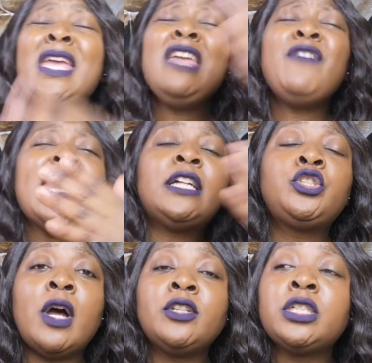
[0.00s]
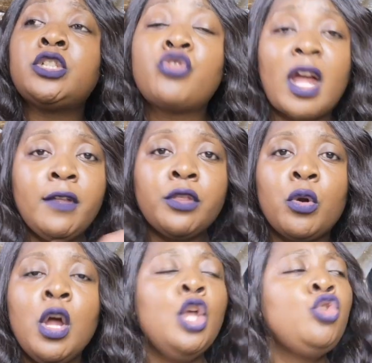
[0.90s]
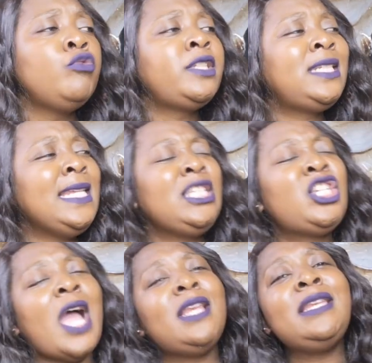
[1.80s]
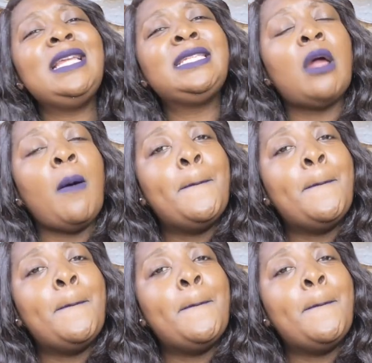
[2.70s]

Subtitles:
even as you are just driving through, you see Chinese